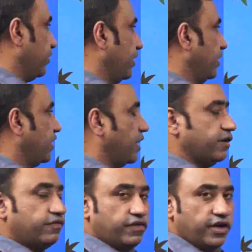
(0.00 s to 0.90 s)
the
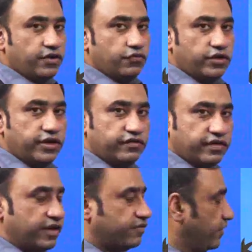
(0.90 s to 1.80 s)
current state to the
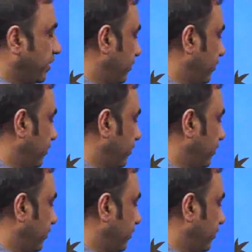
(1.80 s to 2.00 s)
desired state.